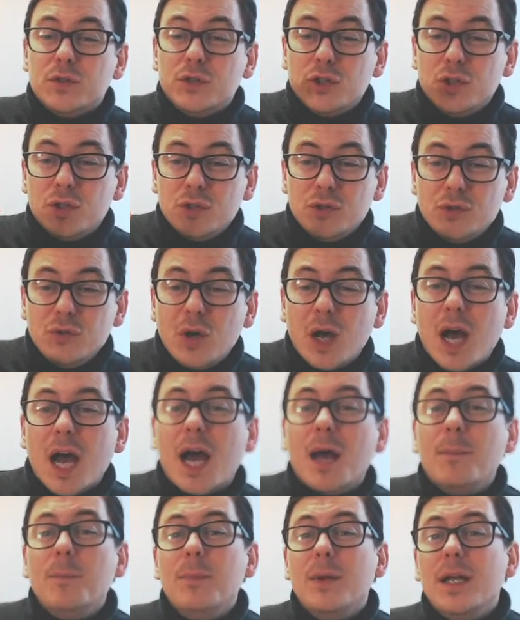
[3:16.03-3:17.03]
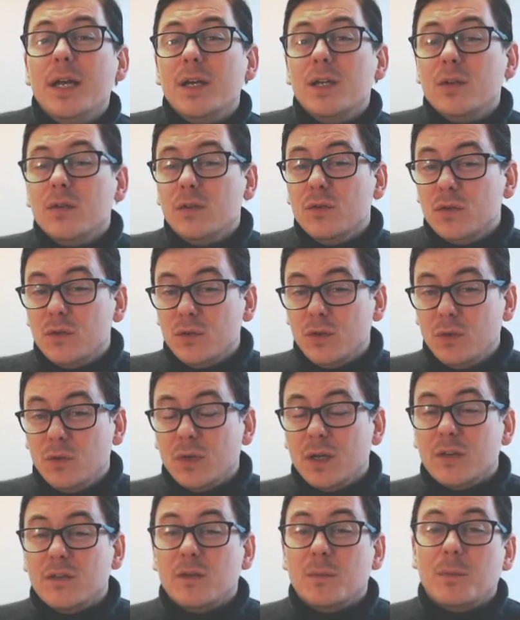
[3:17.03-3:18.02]
2 and player 2
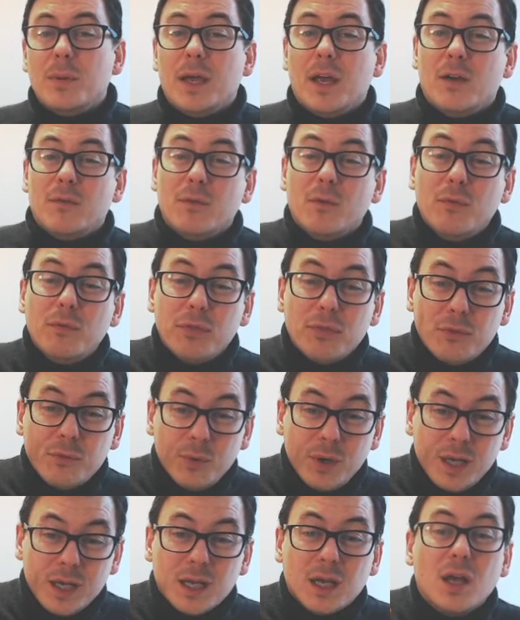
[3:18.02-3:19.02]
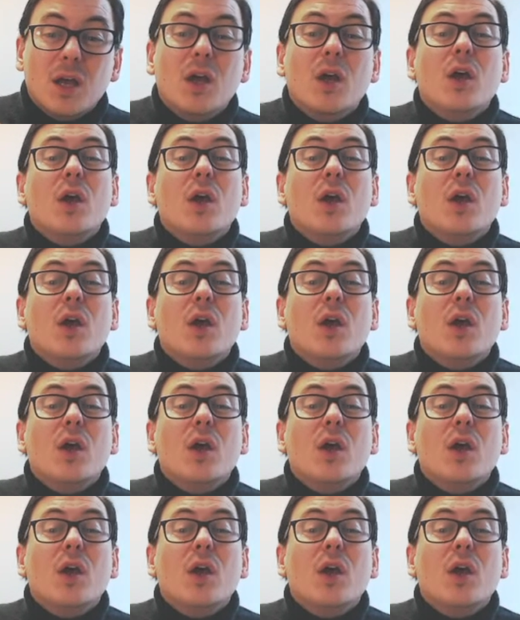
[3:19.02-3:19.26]
gets a payoff of 3.